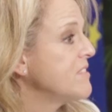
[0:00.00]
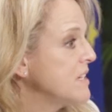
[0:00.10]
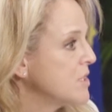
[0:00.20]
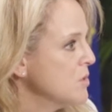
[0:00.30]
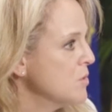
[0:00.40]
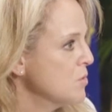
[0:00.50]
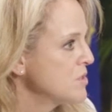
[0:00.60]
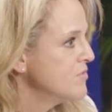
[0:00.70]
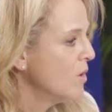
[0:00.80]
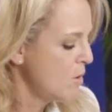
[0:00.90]

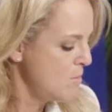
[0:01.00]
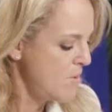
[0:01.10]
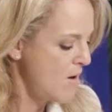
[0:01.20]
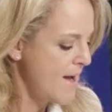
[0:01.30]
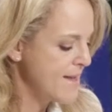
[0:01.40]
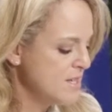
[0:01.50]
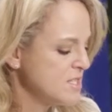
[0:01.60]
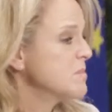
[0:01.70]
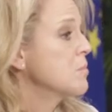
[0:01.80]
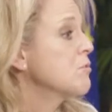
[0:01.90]
vehicles, followed by some